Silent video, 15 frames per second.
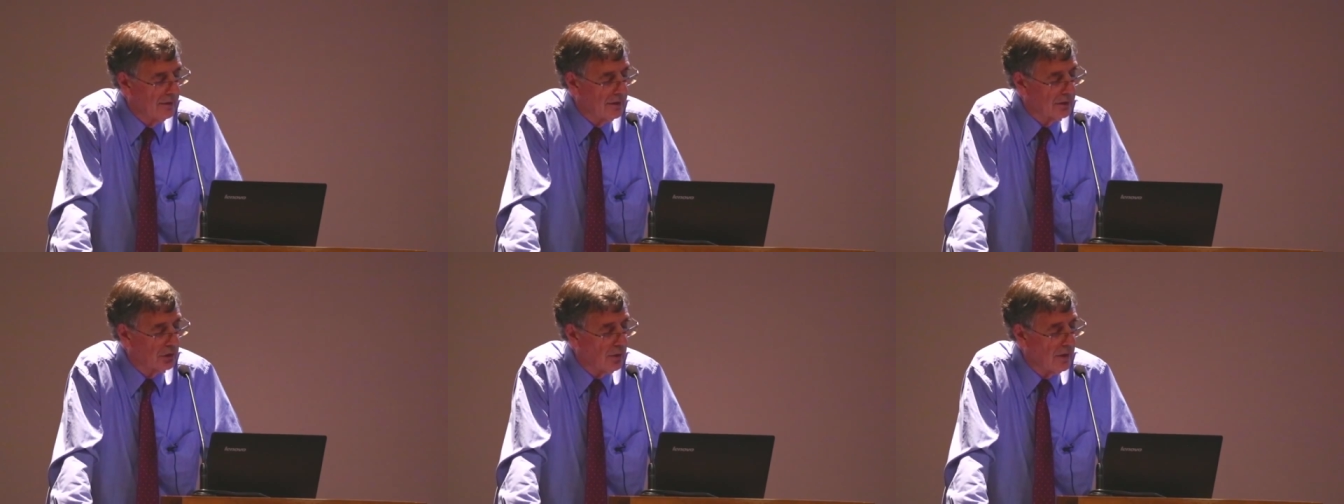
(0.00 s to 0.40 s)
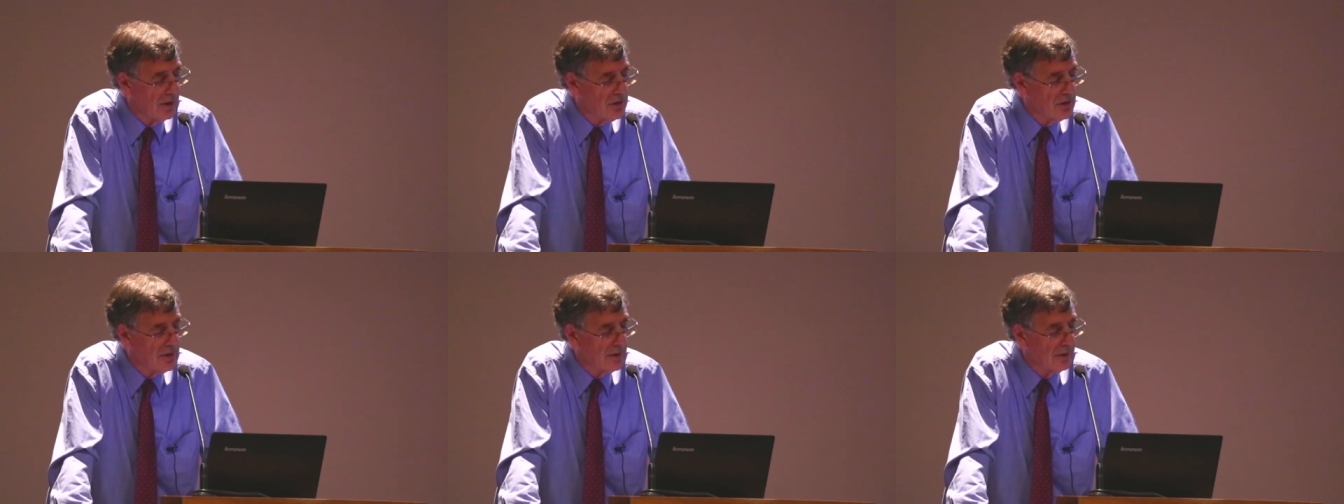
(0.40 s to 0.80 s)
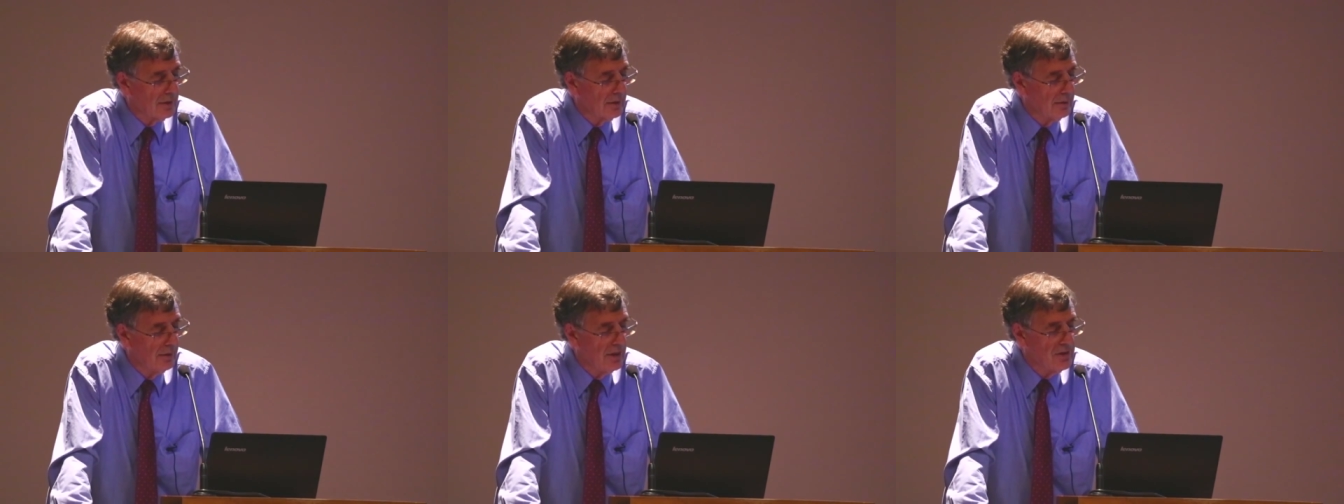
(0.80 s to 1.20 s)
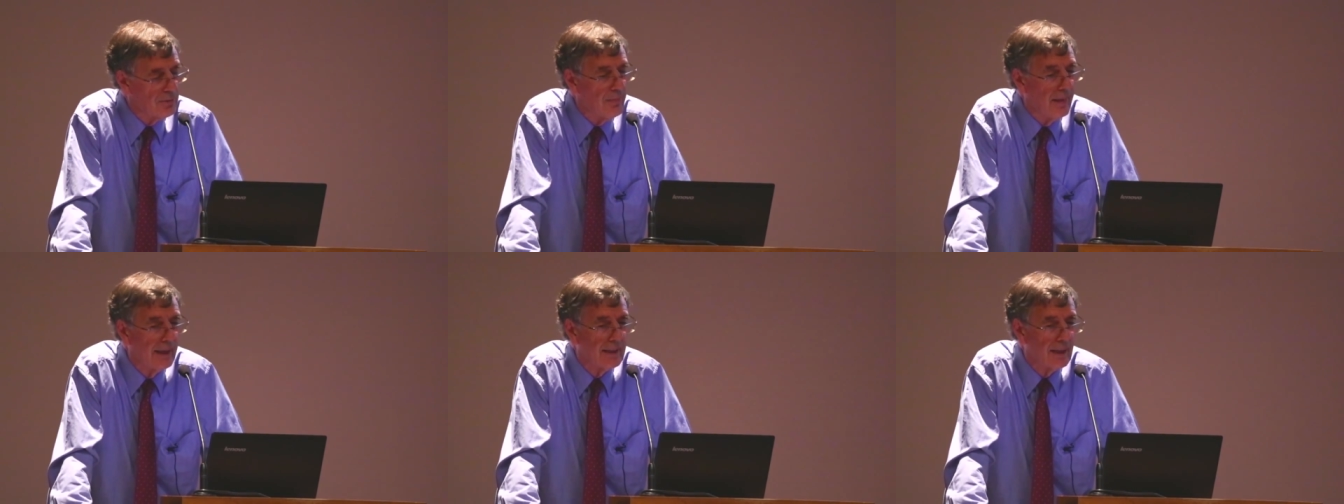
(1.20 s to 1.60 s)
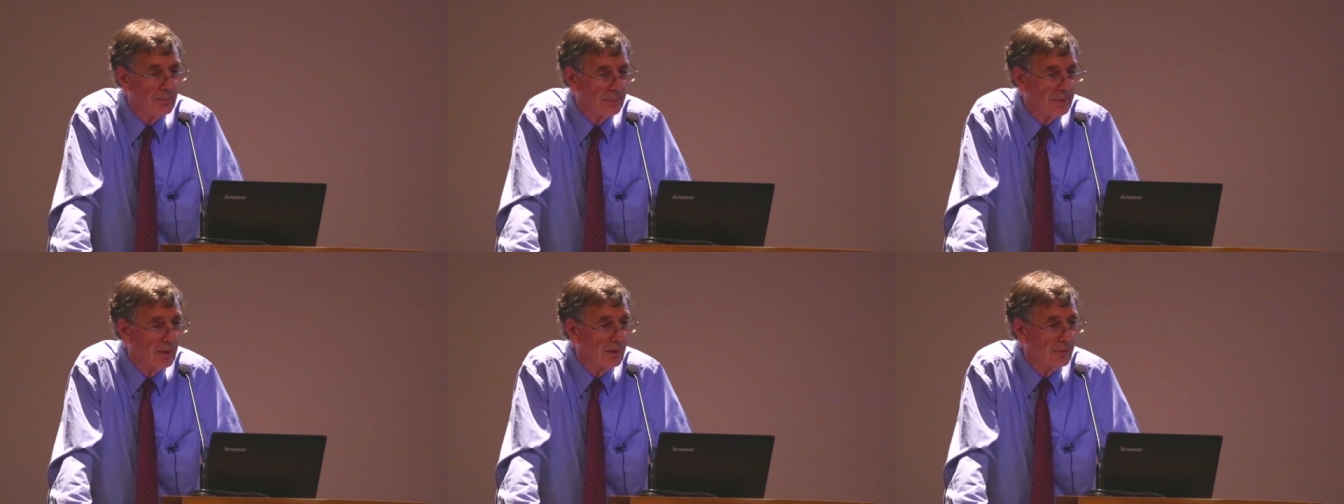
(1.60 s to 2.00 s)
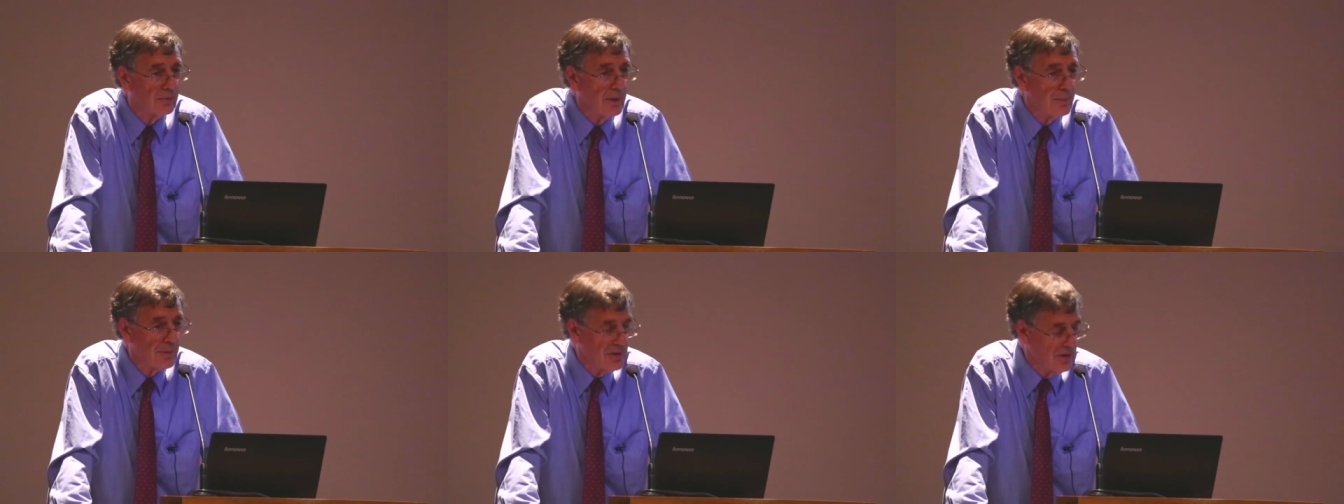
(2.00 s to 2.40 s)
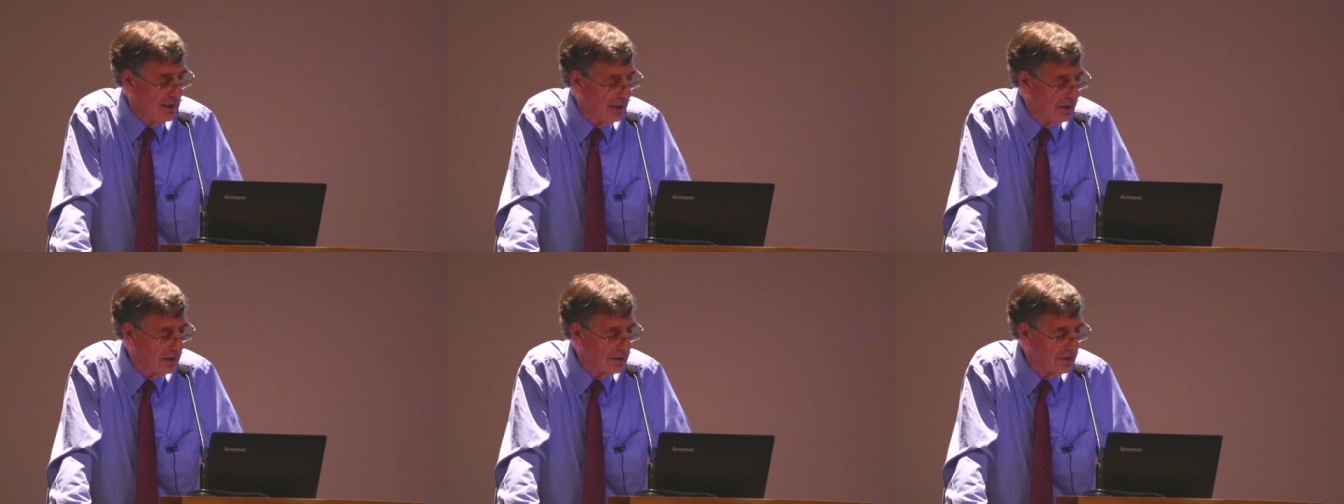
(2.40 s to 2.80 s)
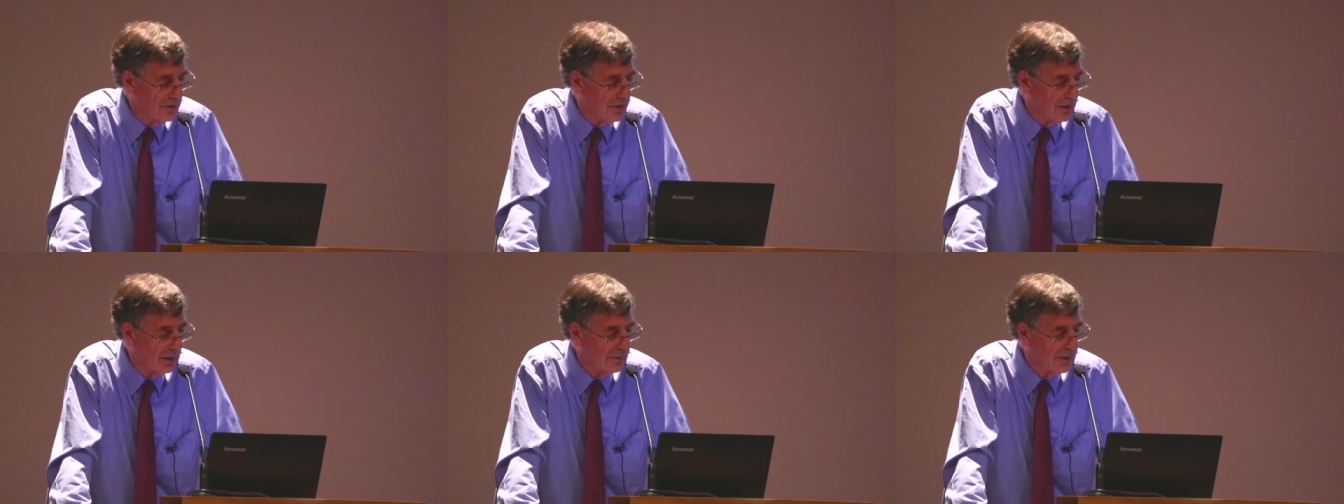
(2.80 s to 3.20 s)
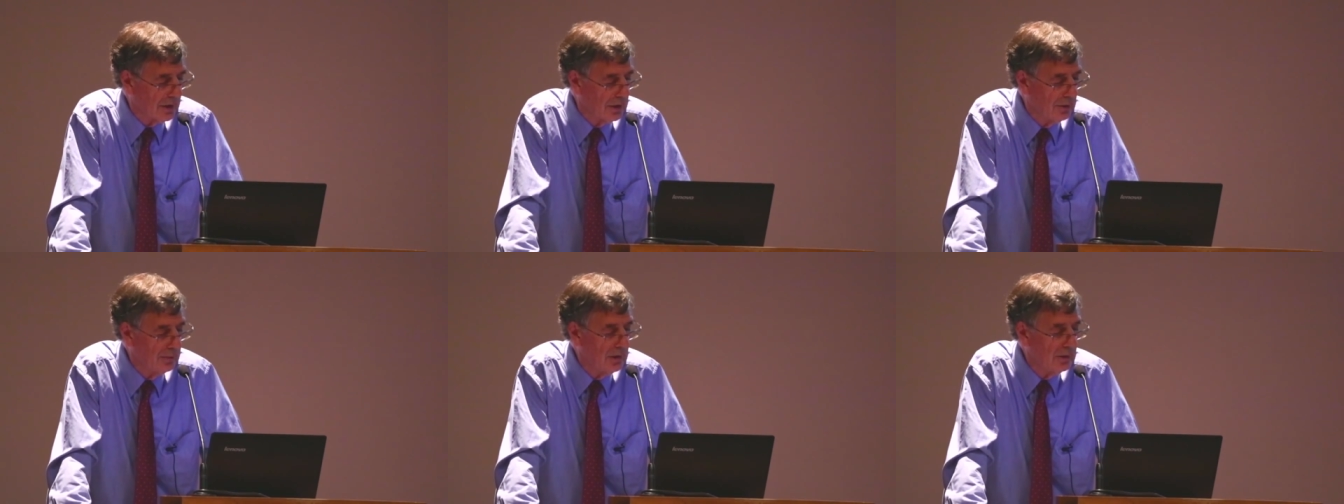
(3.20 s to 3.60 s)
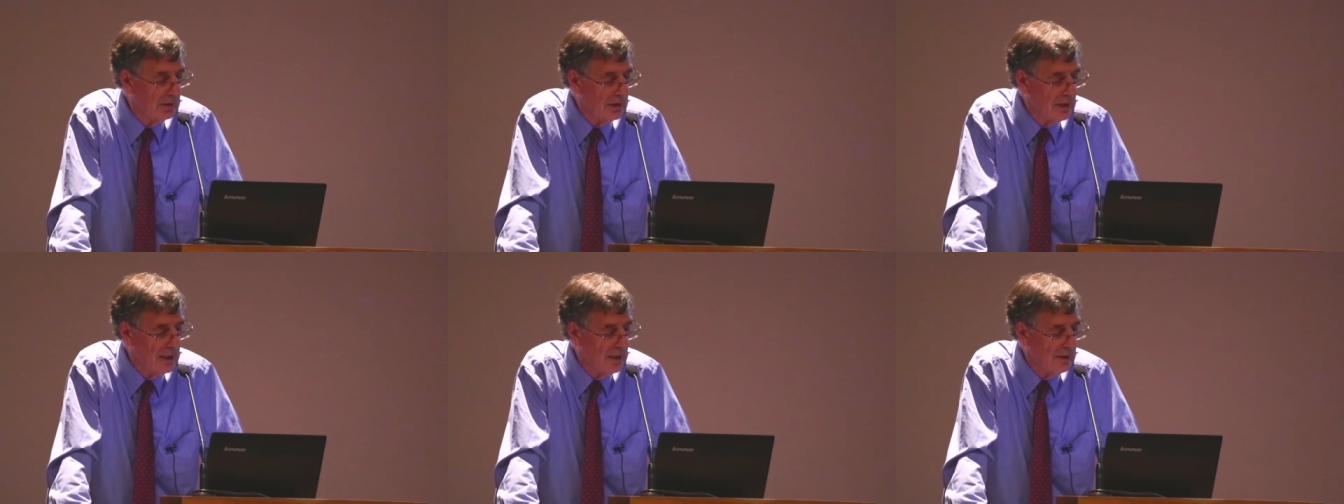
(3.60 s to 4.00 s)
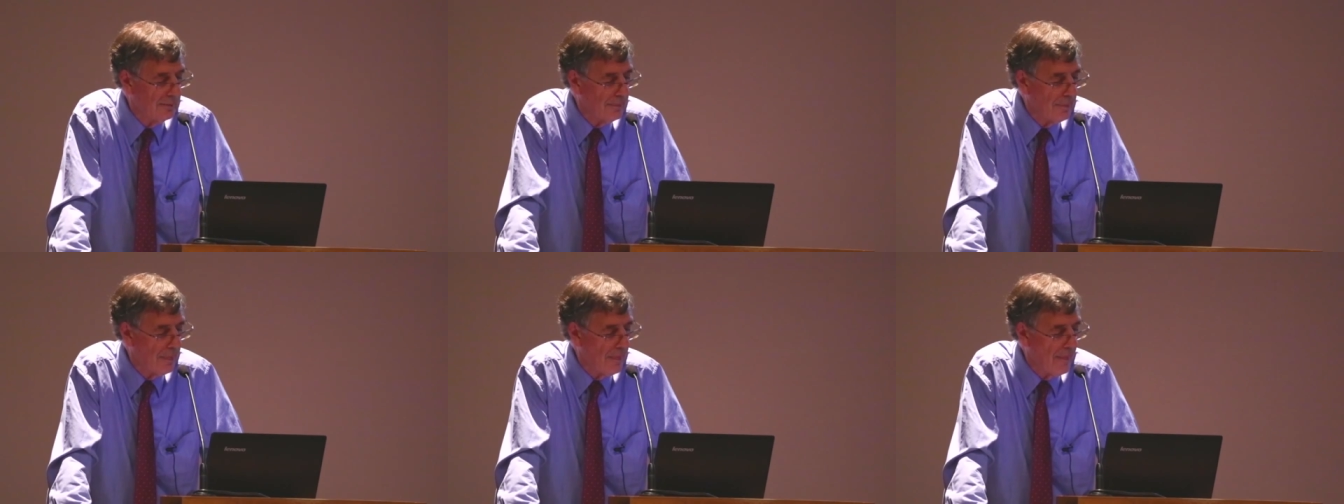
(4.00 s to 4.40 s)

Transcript: the trust is made up of representatives of the community